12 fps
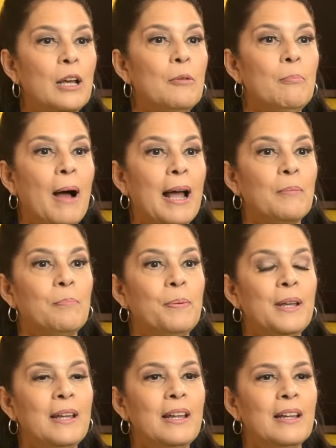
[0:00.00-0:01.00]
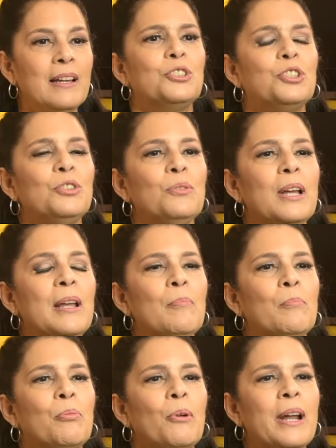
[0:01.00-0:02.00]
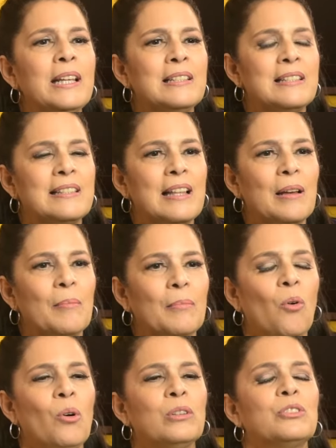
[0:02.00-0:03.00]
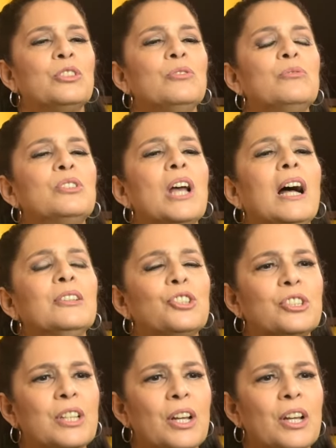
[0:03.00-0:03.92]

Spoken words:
might be to embrace them or to touch